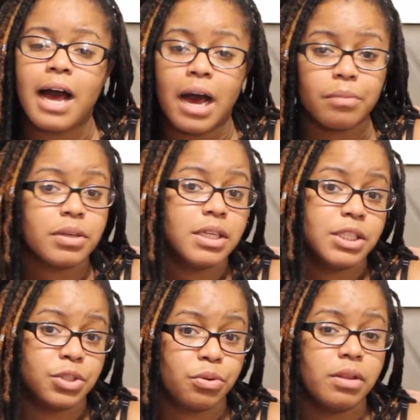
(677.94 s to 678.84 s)
I would
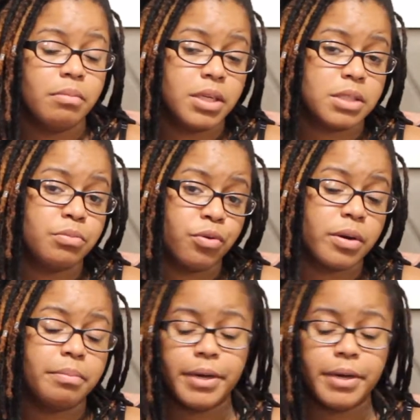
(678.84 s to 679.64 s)
enjoy them much more.